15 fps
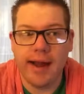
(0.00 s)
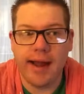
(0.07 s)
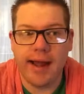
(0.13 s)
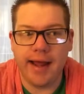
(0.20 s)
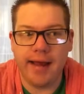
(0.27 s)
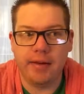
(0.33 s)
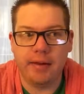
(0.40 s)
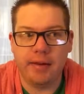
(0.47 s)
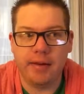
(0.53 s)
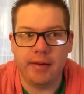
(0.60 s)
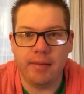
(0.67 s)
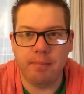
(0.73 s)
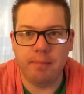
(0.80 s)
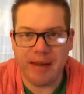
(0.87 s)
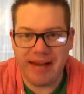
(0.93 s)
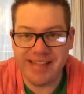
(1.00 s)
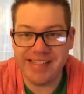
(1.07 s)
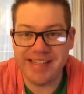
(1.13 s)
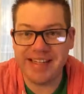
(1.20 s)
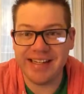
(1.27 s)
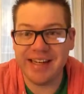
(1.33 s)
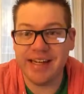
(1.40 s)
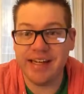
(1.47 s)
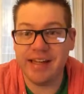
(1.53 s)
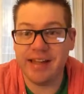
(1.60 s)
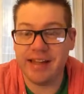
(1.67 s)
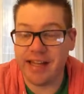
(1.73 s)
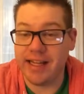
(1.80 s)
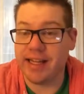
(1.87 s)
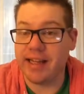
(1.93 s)
And the basic
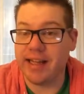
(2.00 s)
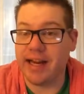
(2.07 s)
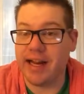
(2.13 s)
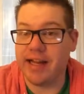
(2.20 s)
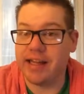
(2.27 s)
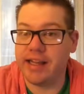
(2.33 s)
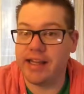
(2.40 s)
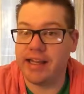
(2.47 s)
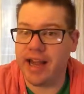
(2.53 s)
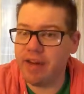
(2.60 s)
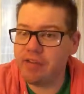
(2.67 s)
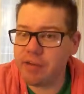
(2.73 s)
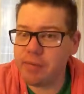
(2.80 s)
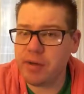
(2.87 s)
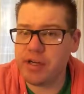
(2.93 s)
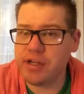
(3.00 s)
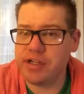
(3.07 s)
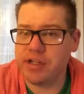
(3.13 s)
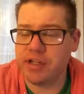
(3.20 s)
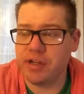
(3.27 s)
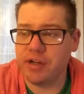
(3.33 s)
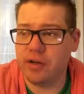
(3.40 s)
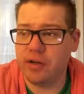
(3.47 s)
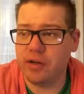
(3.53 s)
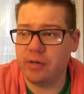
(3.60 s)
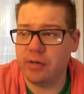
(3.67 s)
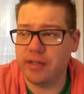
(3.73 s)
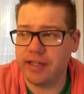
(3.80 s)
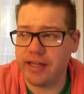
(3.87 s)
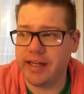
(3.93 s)
thing that I think everybody should know
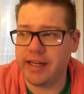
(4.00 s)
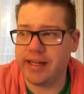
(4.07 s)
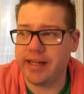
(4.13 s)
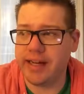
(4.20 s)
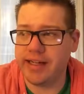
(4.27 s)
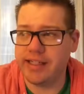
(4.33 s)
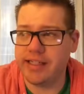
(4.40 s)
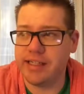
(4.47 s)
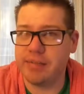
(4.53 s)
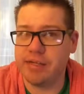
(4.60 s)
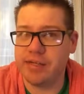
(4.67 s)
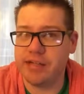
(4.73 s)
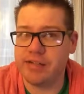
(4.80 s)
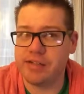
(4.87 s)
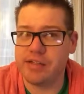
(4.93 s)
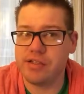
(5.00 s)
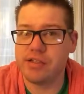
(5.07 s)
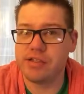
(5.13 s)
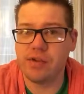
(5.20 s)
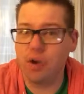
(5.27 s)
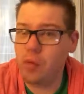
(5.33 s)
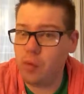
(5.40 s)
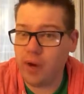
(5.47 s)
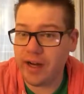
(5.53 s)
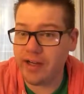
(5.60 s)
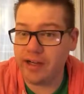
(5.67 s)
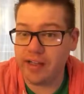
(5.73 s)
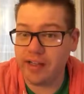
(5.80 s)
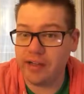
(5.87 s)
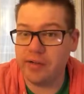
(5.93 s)
when getting in IT, because it's so
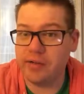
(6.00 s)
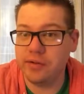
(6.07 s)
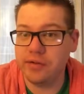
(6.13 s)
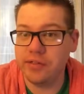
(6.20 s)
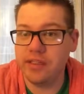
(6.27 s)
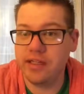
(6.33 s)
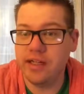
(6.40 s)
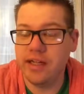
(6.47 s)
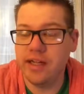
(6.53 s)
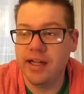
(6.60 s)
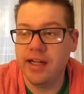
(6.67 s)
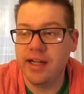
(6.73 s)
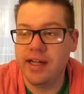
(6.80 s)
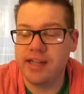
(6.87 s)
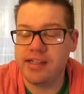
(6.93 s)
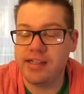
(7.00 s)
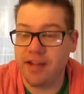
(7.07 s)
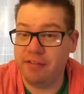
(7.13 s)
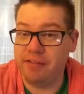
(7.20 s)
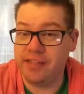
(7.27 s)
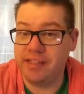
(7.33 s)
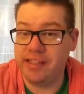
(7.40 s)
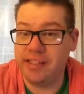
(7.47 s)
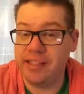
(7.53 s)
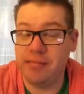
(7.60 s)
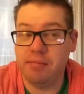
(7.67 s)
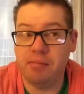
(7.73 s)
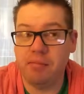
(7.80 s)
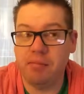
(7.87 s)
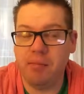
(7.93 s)
widely used, is
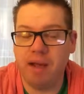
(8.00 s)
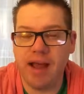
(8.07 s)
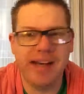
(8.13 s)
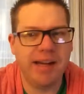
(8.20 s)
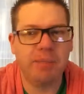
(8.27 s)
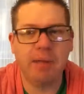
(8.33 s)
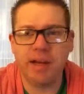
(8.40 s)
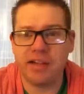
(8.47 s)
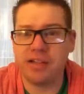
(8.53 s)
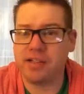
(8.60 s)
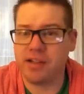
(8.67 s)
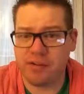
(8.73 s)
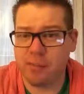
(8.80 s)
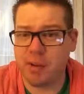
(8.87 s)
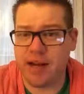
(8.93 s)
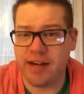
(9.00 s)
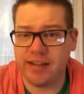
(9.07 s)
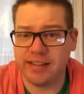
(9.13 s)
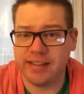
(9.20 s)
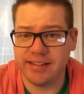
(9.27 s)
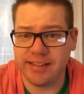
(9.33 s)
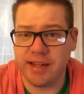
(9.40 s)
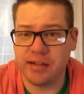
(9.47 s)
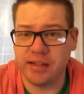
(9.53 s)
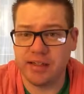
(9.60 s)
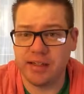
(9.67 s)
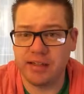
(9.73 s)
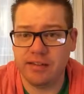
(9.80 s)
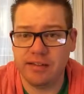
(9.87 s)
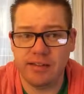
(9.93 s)
definitely any Microsoft product that's out
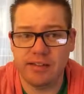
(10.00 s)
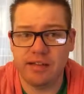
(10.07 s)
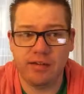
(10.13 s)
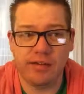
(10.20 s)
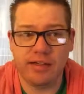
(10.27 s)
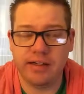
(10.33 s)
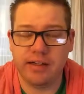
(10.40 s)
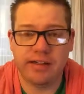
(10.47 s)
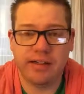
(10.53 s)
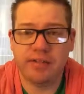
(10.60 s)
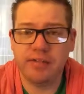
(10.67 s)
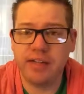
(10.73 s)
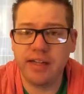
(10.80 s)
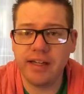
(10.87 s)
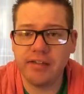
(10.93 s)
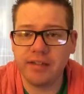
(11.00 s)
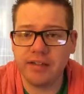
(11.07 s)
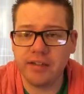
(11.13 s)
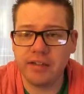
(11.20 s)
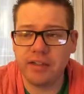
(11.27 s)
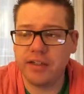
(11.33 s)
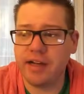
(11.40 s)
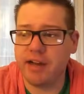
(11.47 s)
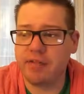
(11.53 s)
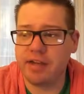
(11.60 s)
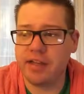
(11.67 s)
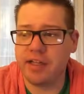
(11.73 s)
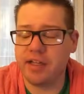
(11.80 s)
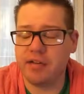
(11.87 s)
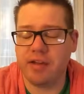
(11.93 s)
there. You know, you're definitely gonna have to learn
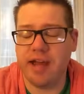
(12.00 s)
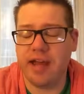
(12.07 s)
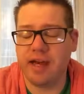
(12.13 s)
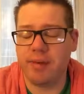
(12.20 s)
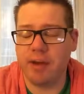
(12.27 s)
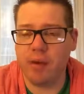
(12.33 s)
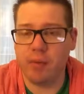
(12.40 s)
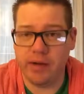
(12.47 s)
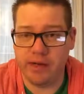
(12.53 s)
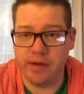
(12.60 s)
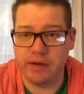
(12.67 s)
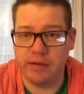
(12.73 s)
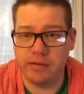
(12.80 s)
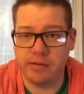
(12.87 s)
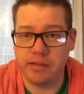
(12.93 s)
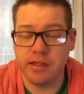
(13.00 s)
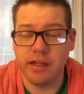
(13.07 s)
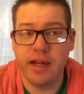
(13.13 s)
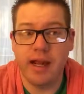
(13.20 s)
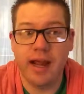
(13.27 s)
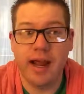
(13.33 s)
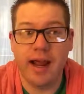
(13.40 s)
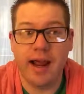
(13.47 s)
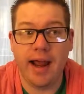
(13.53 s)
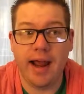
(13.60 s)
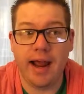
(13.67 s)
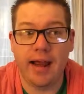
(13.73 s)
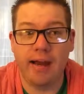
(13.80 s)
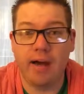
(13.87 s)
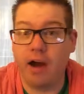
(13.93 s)
everything you can about Windows
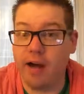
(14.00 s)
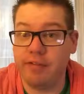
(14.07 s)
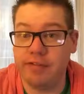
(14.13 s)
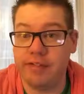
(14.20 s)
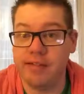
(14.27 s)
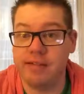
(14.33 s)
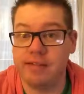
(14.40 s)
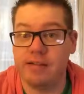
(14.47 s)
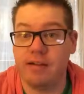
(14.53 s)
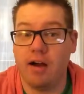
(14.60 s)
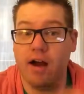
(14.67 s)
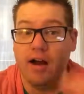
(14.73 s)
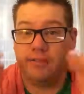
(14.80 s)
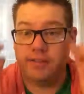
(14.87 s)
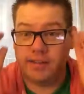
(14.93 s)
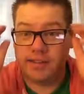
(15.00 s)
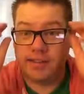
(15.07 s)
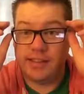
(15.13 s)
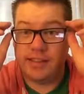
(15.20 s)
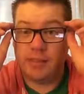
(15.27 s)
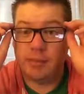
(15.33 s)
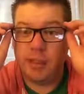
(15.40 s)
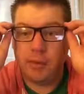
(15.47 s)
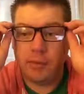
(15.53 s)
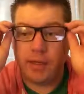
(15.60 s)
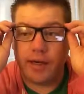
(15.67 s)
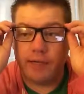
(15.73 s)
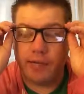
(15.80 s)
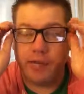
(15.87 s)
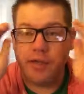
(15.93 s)
and Office. Office is a big
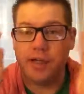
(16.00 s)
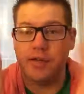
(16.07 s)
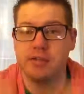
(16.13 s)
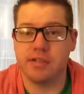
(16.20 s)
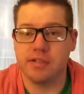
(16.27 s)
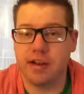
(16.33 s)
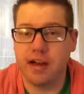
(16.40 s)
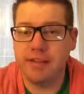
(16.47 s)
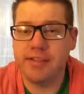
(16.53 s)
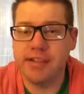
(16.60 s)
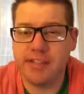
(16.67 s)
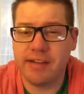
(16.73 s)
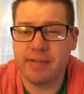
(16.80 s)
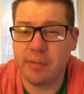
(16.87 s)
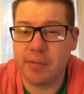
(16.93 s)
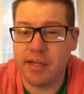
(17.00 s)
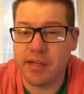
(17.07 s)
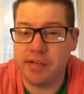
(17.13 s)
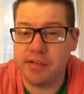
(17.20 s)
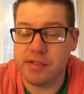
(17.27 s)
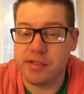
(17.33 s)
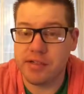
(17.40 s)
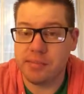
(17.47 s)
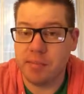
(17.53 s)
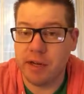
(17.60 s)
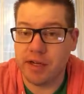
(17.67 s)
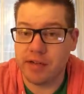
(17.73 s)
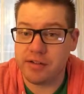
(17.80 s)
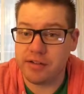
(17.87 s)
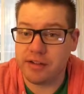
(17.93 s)
one. Everybody uses Office. Everybody uses
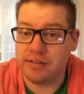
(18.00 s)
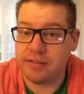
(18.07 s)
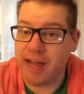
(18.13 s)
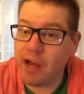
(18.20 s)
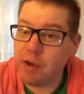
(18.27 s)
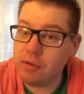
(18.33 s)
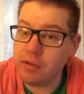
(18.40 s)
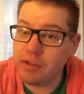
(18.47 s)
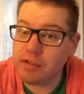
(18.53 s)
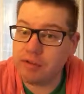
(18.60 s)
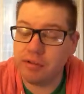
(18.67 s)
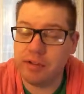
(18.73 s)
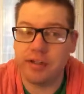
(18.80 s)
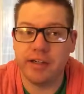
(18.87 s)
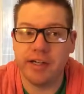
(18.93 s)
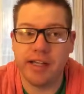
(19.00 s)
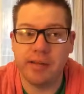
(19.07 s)
Microsoft Outlook for their